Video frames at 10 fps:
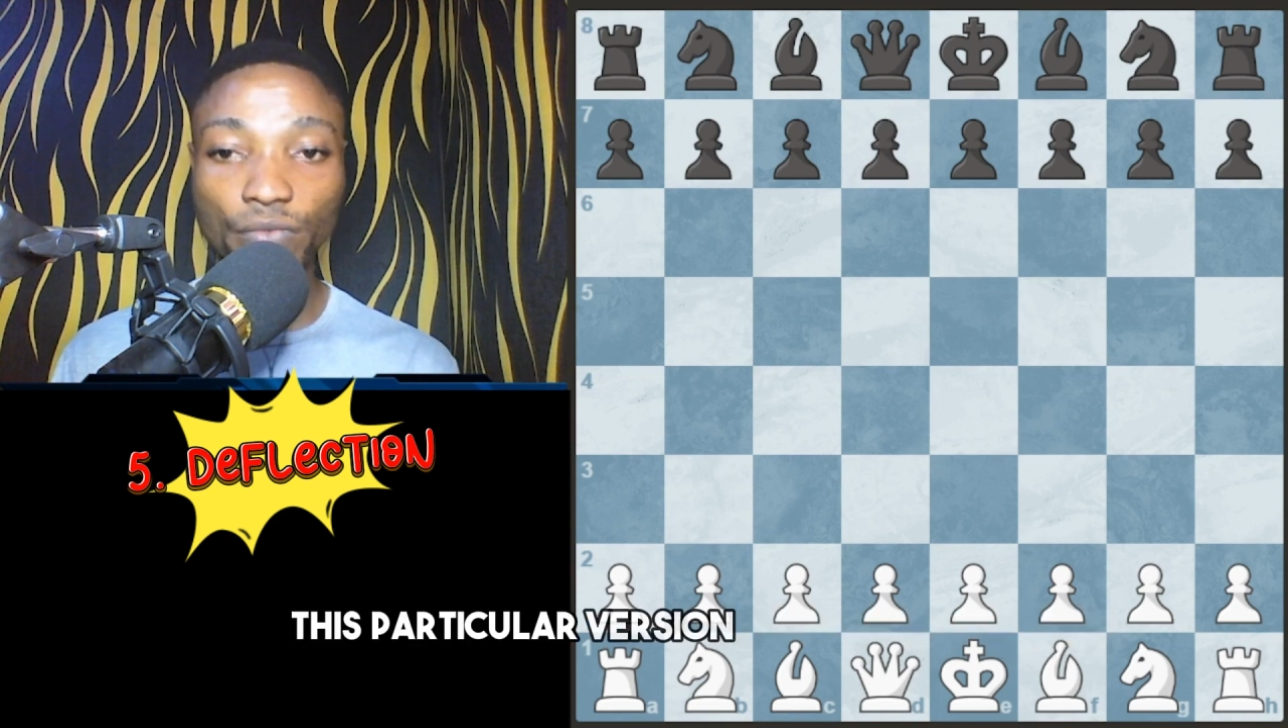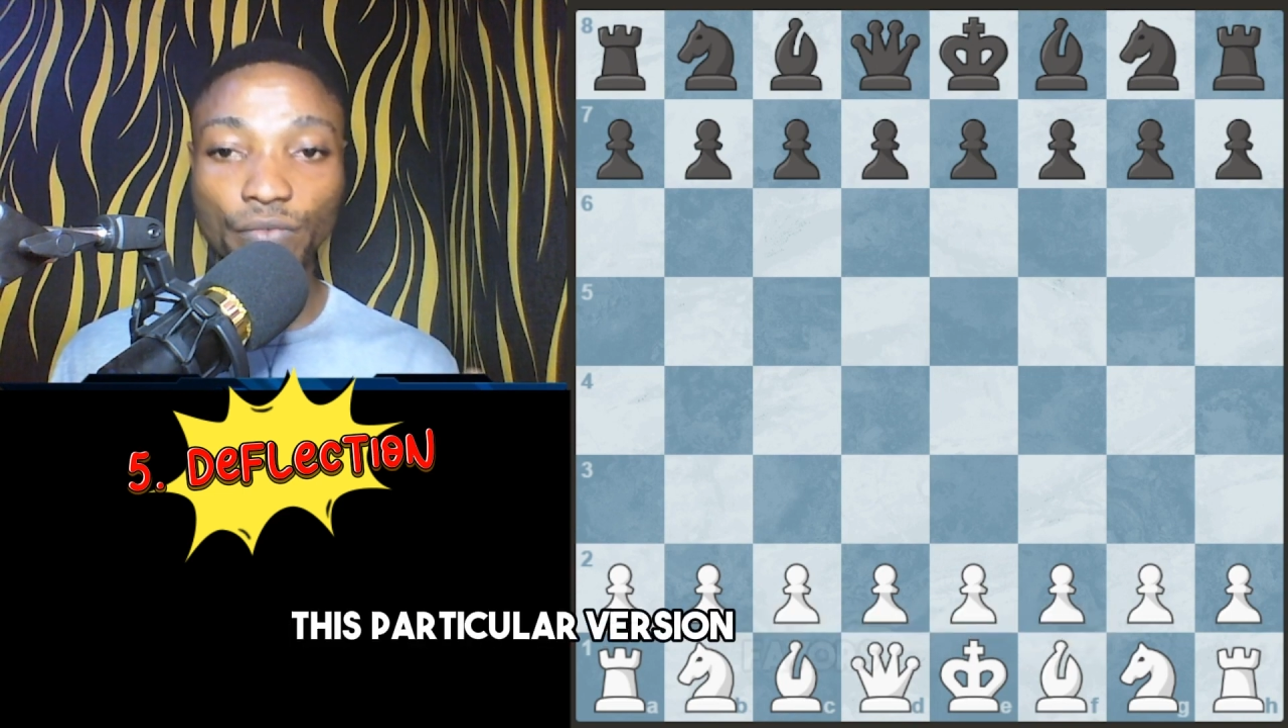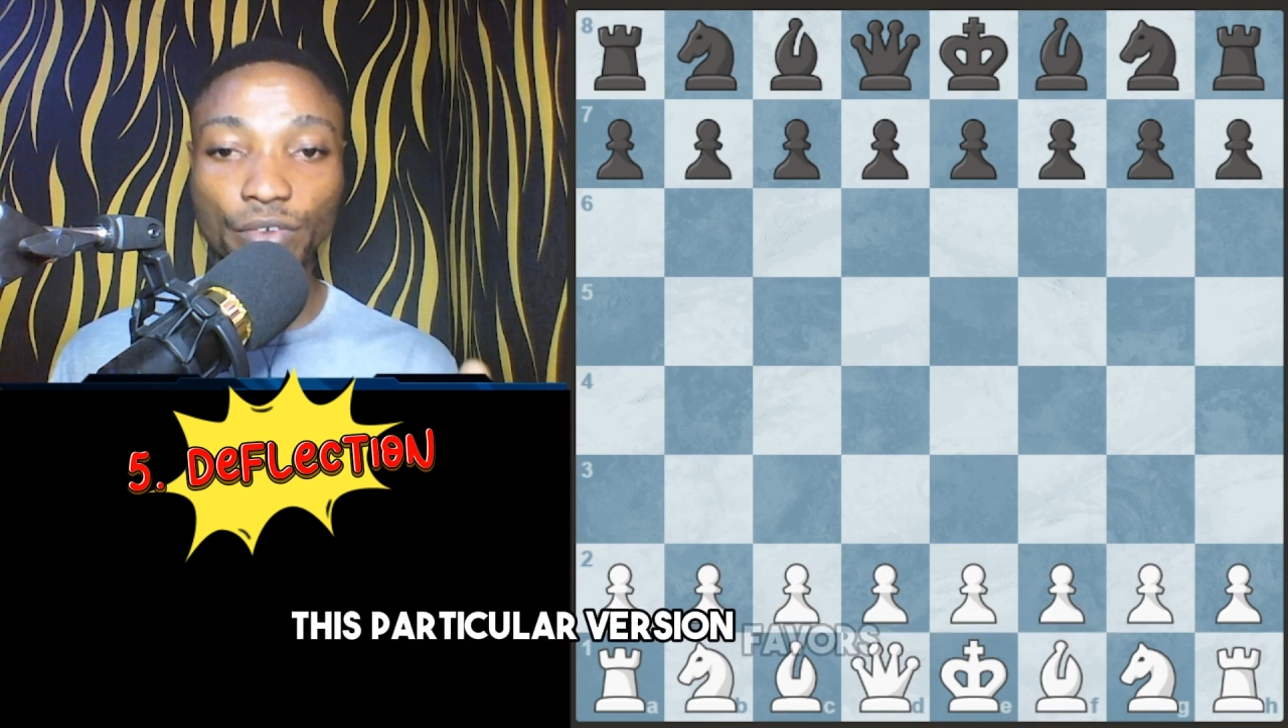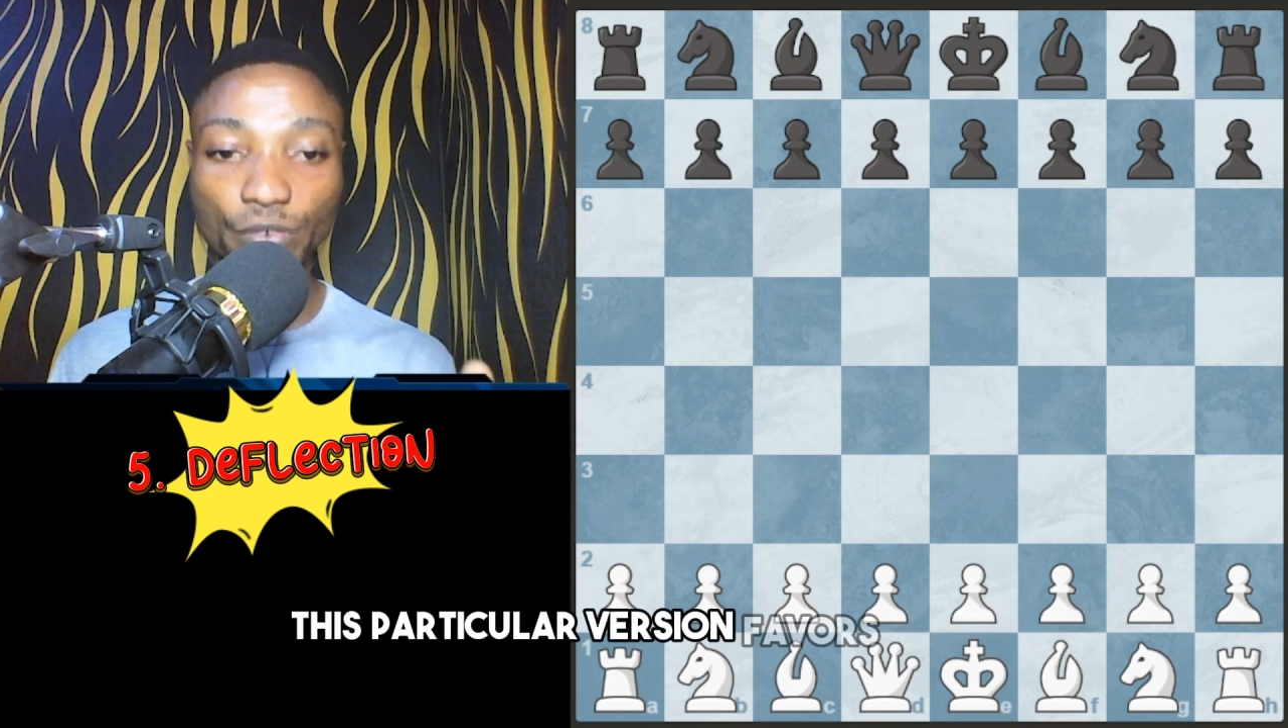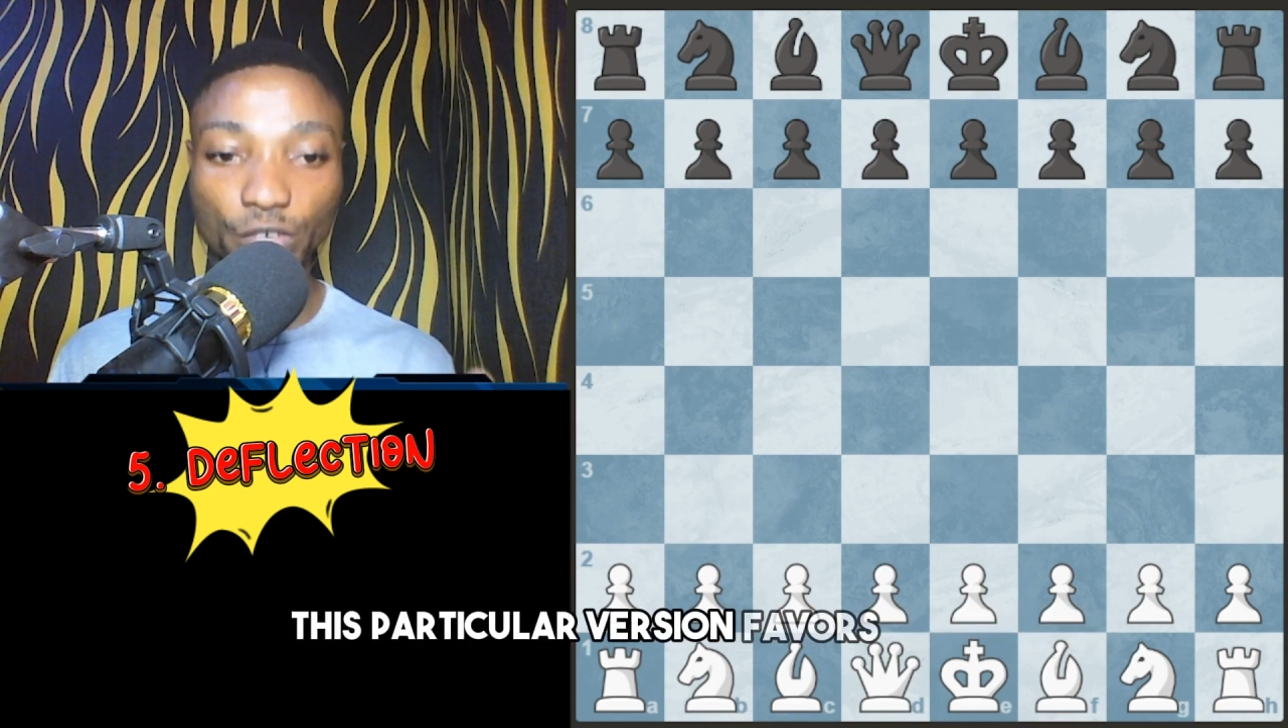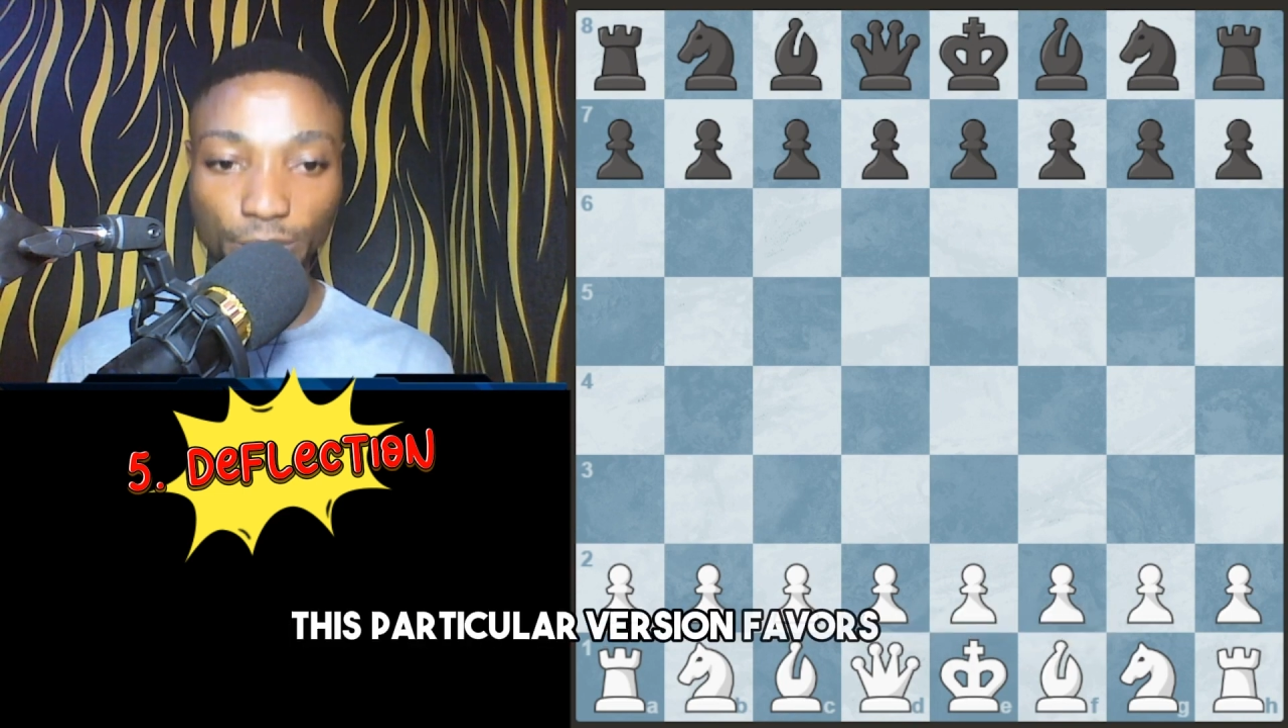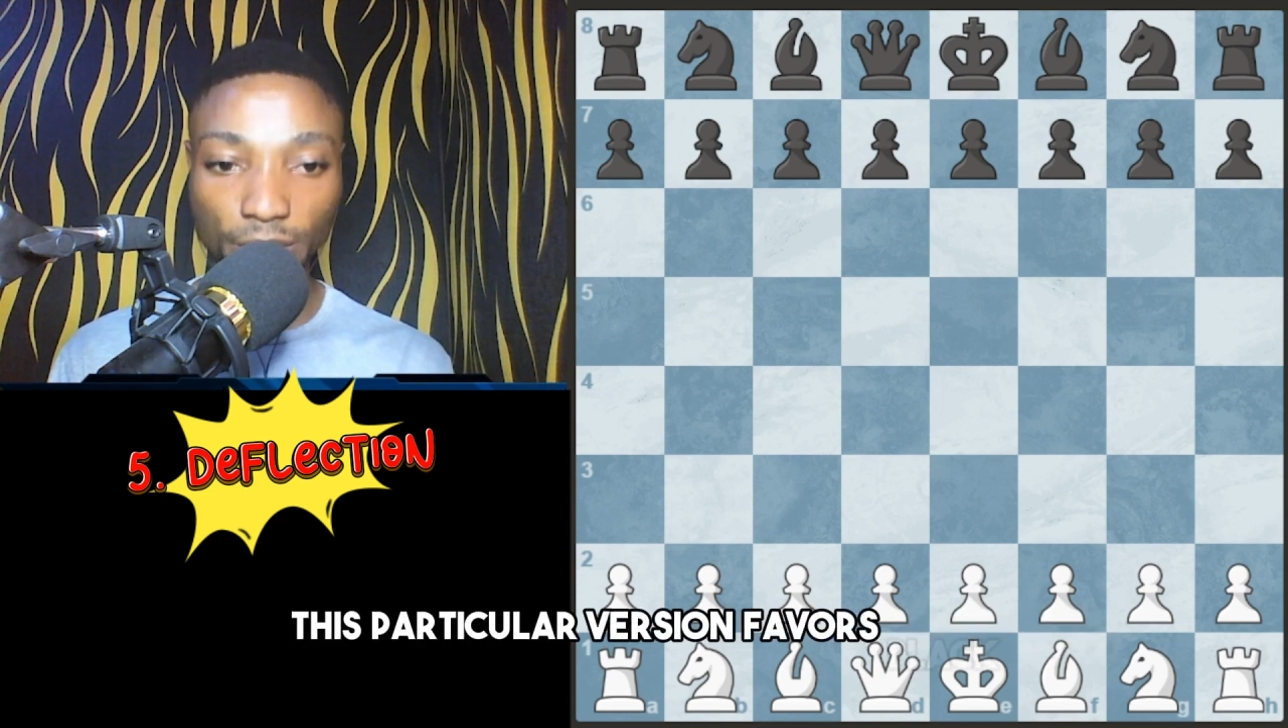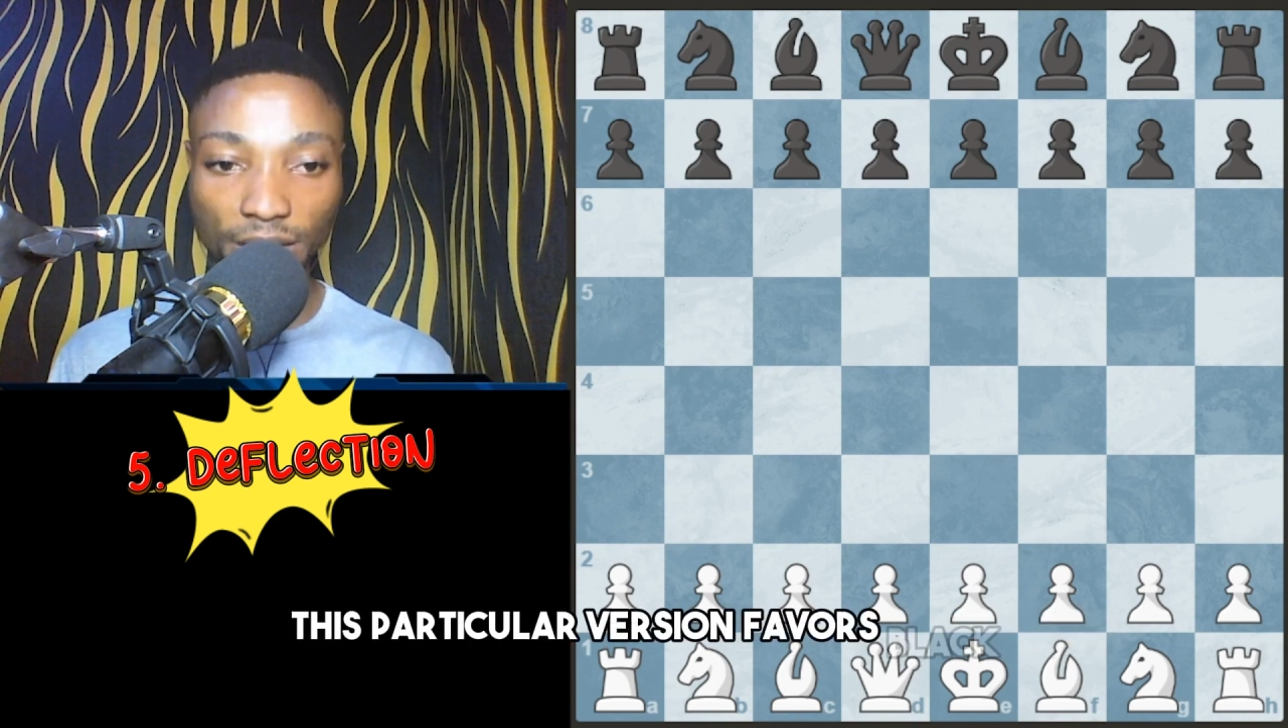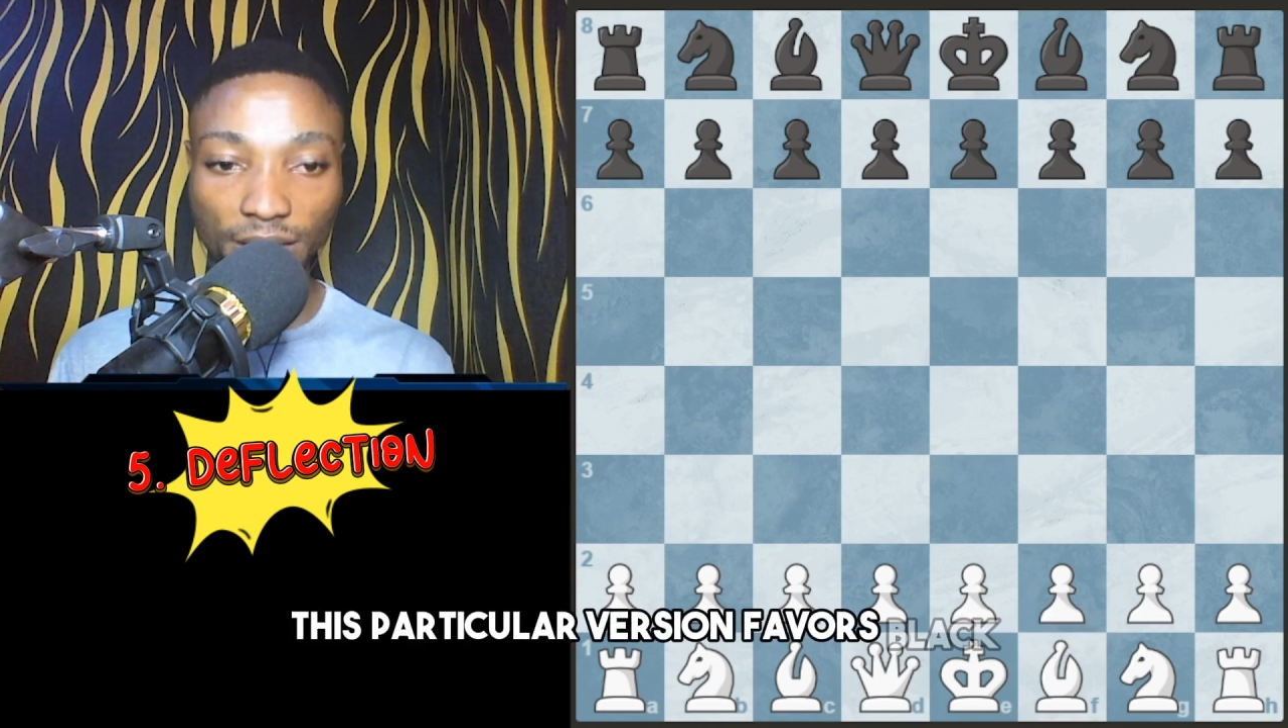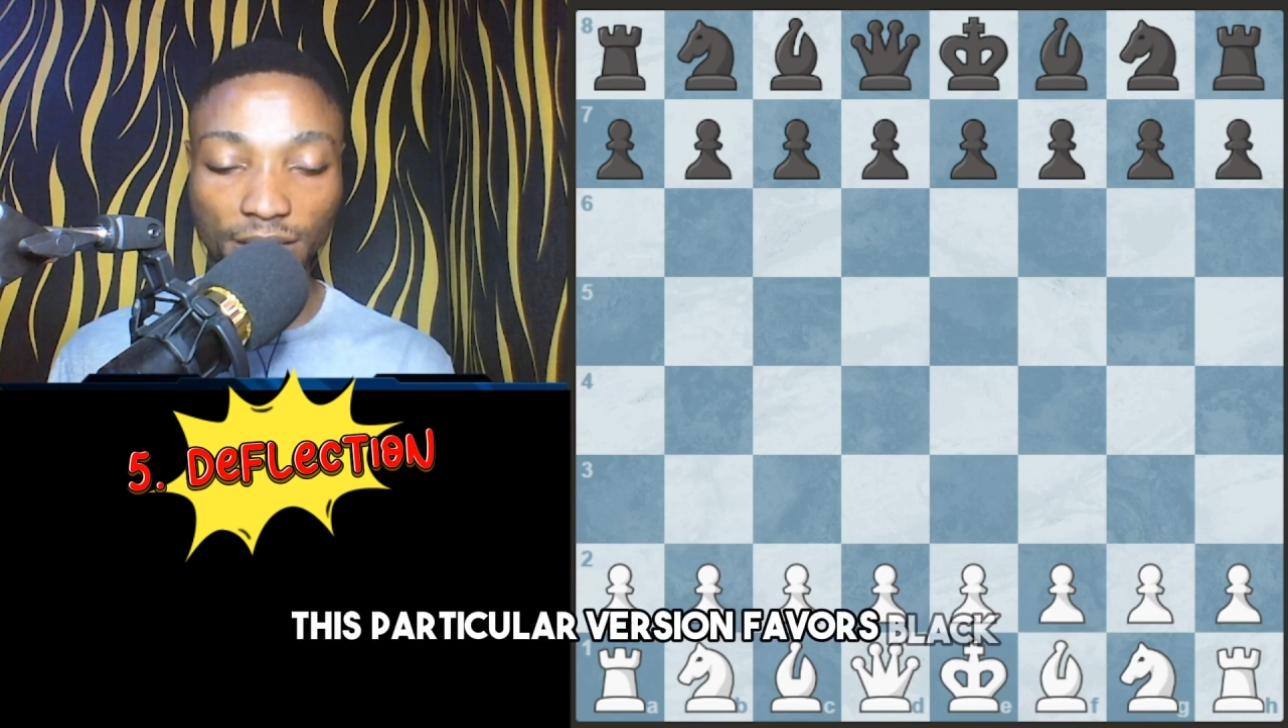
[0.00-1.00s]
favors
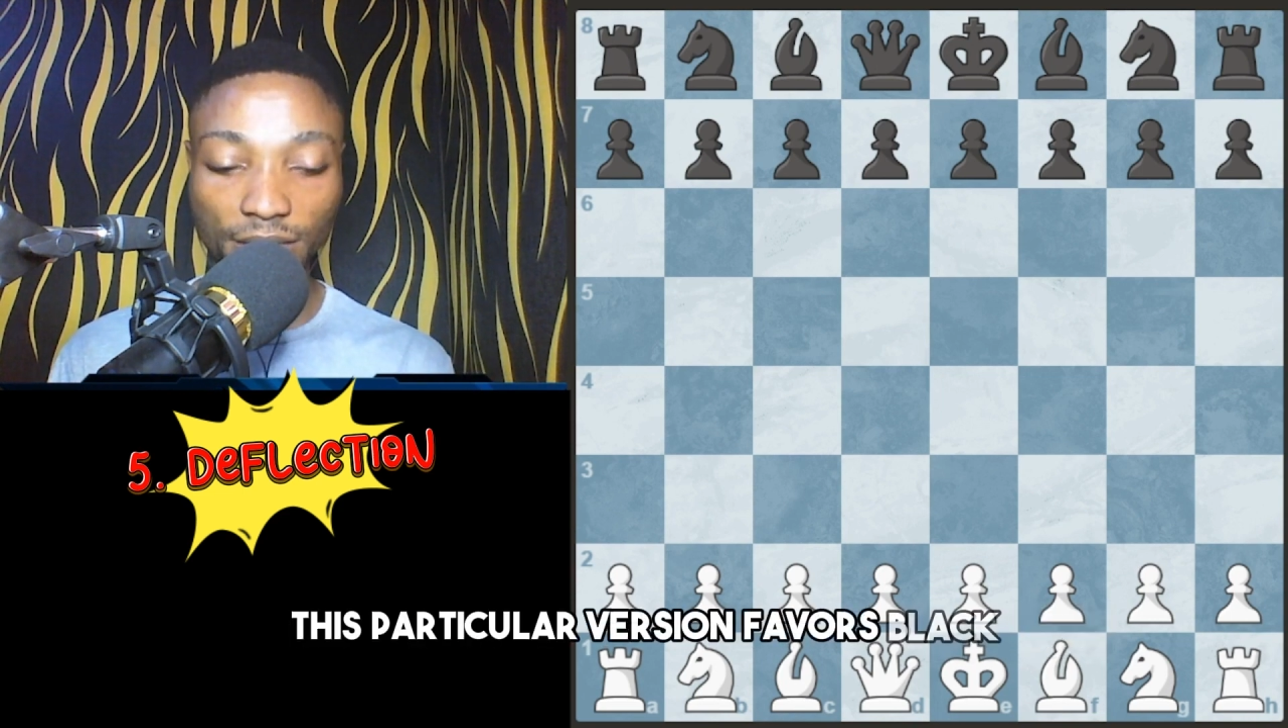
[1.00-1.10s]
black.